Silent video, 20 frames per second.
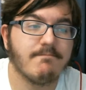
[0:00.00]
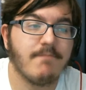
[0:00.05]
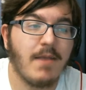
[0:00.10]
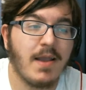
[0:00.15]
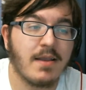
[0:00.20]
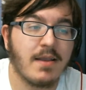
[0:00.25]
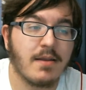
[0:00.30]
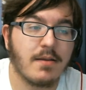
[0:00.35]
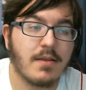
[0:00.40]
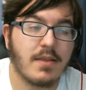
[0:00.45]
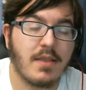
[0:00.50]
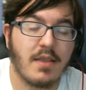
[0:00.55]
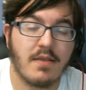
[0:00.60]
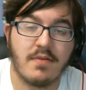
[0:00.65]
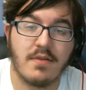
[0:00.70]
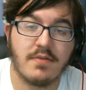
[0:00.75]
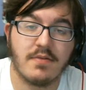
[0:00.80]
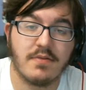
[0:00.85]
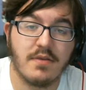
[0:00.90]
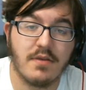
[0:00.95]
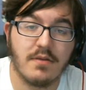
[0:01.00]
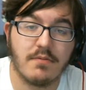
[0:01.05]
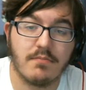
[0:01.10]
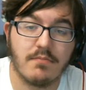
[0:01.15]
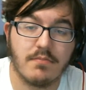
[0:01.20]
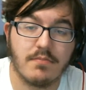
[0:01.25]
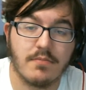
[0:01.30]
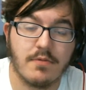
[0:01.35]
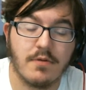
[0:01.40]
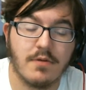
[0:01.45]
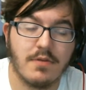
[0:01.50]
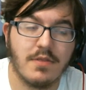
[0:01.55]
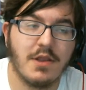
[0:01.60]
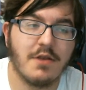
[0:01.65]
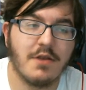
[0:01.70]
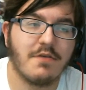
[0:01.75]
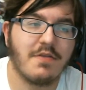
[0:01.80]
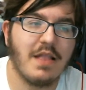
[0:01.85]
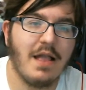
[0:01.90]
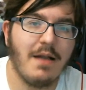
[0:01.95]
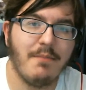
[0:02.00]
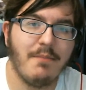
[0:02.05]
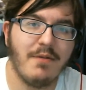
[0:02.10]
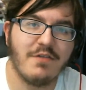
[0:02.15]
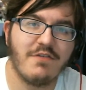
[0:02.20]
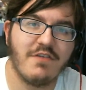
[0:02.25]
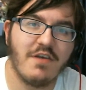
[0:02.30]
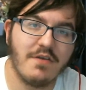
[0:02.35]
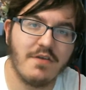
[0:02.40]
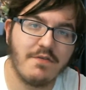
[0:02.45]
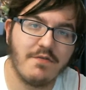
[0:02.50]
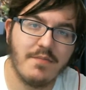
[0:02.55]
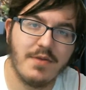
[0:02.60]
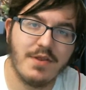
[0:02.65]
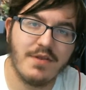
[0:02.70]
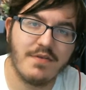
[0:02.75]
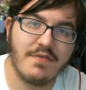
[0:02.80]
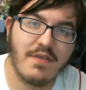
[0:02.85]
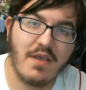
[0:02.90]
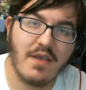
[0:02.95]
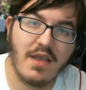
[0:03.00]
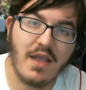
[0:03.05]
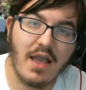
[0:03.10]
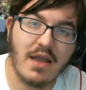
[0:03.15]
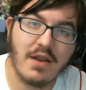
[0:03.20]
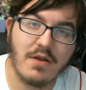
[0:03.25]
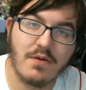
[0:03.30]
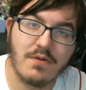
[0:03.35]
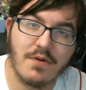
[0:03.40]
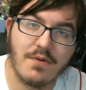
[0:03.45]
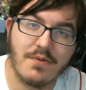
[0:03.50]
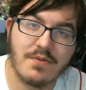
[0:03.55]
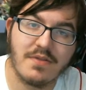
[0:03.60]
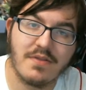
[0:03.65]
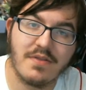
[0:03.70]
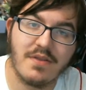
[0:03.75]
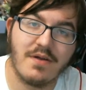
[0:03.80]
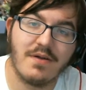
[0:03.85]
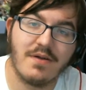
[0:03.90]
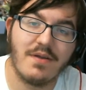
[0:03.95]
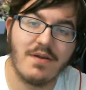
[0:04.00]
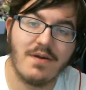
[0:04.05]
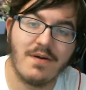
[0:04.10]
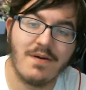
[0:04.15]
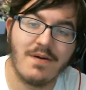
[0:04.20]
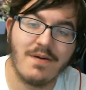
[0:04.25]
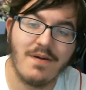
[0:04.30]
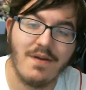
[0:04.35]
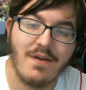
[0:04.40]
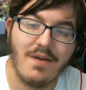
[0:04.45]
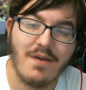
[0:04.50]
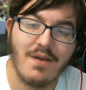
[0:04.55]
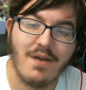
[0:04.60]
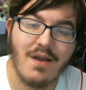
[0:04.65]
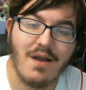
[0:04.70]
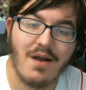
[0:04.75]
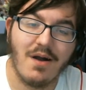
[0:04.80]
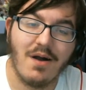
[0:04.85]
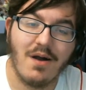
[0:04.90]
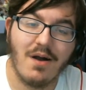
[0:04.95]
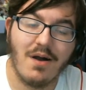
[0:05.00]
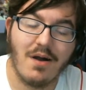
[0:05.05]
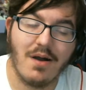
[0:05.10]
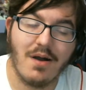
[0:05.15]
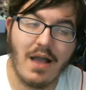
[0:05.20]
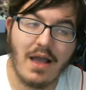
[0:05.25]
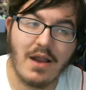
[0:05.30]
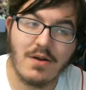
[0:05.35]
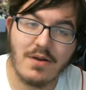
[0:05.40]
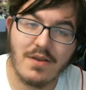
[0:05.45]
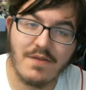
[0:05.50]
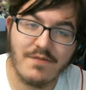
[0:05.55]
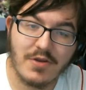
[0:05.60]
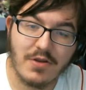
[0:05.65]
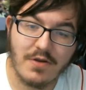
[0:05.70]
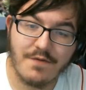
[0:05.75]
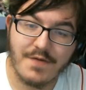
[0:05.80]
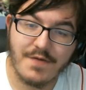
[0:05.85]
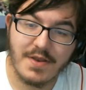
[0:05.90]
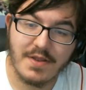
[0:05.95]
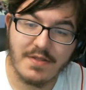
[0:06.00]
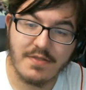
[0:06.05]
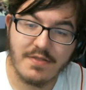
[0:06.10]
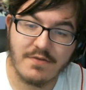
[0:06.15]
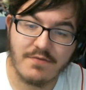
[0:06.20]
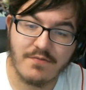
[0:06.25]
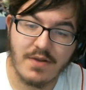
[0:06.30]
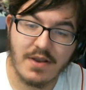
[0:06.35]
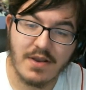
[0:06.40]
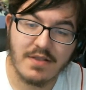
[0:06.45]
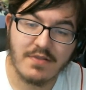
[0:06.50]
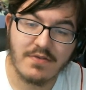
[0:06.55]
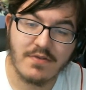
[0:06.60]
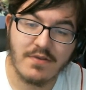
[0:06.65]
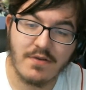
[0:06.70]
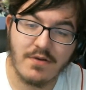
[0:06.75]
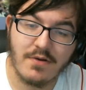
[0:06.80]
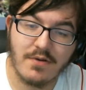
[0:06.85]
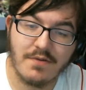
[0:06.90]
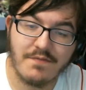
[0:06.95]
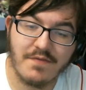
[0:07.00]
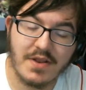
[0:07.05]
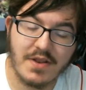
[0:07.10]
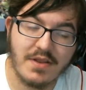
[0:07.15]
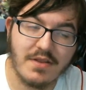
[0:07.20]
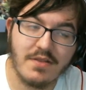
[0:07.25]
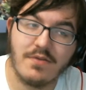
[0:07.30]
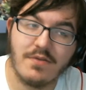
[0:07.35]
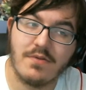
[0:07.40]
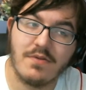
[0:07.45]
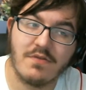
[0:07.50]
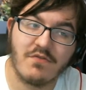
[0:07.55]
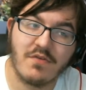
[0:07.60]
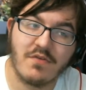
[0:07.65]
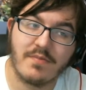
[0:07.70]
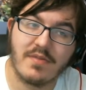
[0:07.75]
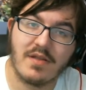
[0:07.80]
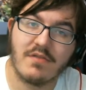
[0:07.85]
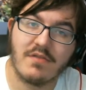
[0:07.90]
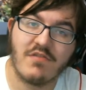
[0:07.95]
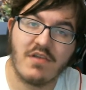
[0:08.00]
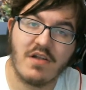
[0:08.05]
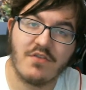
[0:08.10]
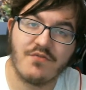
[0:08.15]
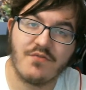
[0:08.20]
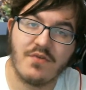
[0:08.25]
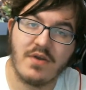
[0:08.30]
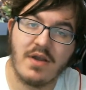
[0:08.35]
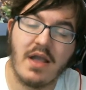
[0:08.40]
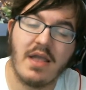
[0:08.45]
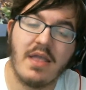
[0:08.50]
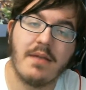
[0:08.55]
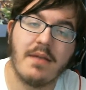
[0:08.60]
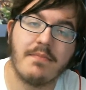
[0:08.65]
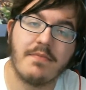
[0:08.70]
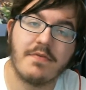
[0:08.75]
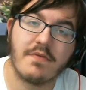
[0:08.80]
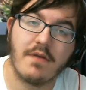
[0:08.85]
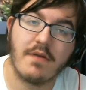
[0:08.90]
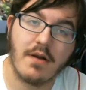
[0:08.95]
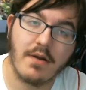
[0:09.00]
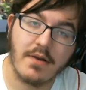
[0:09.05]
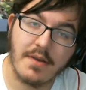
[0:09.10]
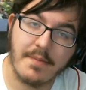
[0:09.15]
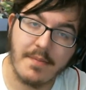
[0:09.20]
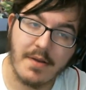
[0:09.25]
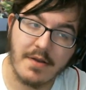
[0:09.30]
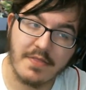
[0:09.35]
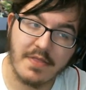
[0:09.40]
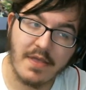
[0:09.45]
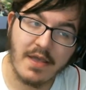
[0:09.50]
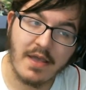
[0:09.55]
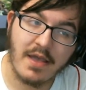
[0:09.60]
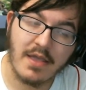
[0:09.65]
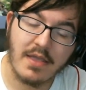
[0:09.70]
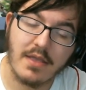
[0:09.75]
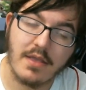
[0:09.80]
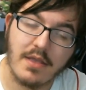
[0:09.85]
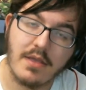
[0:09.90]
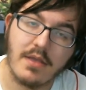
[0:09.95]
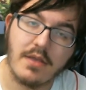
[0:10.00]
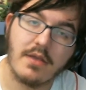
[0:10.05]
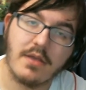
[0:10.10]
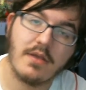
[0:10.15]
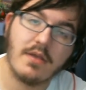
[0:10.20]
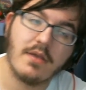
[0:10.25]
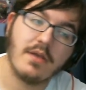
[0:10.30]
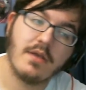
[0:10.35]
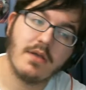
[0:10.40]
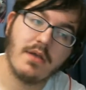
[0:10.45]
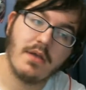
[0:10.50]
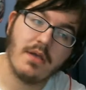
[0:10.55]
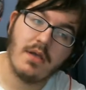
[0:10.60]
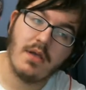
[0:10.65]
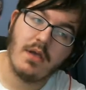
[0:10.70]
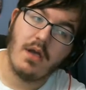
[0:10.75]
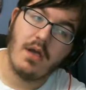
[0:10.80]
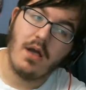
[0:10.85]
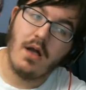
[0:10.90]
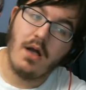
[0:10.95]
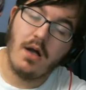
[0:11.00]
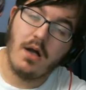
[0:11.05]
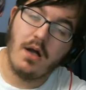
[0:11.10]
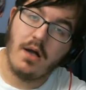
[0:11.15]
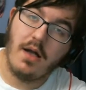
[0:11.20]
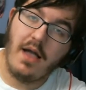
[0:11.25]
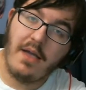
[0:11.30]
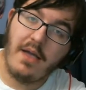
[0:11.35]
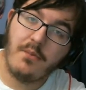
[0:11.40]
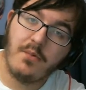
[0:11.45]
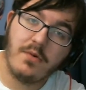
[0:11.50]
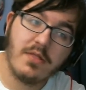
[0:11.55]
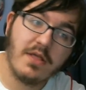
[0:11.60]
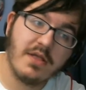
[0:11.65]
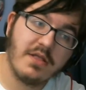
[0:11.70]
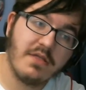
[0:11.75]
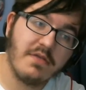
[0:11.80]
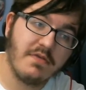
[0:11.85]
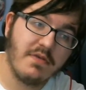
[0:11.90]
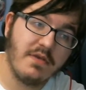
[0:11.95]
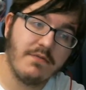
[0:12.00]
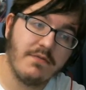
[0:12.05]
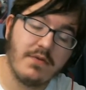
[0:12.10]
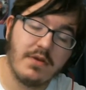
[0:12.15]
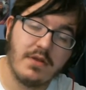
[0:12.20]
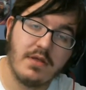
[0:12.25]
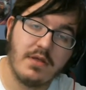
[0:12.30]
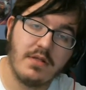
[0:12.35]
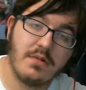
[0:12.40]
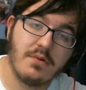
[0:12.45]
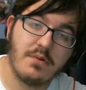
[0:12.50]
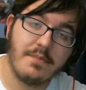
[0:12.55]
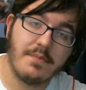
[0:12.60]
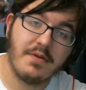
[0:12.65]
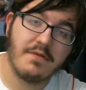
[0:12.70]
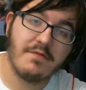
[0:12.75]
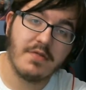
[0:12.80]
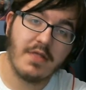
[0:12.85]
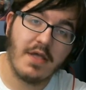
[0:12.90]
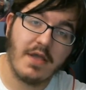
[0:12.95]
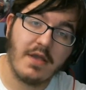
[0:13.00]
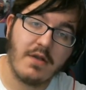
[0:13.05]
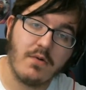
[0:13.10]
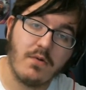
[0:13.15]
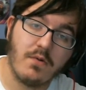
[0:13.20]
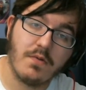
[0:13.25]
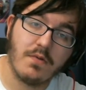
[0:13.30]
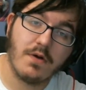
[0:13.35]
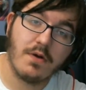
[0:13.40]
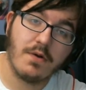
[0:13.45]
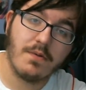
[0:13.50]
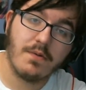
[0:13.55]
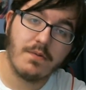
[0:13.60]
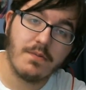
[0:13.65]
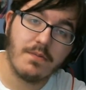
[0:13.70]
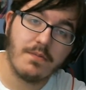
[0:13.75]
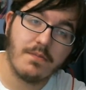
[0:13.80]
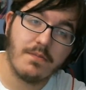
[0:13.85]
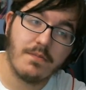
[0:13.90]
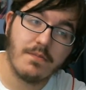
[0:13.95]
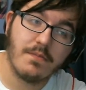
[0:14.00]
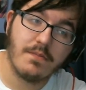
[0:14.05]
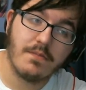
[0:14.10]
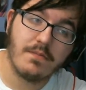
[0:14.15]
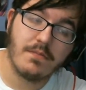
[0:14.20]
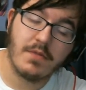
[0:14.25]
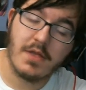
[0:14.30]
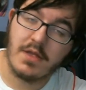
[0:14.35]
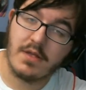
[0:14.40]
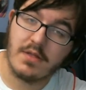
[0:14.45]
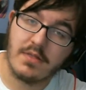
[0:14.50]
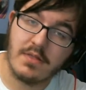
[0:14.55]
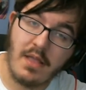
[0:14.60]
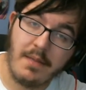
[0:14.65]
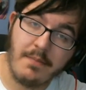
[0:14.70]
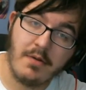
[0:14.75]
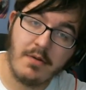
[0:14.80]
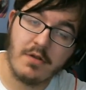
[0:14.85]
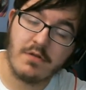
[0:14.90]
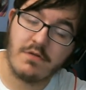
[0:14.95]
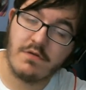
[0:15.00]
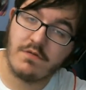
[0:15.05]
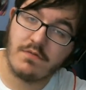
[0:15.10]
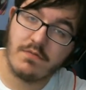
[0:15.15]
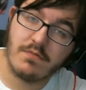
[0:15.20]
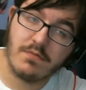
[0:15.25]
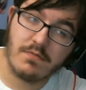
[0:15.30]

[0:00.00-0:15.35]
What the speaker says: I guess that's it. There's not much else for me to say. I don't know what to tell y'all. I don't even know if I did this right, so if I didn't do the StripedDown challenge right, I am sorry about that. I would like to see if we could hit a little bit of a like goal, though. Like, not much.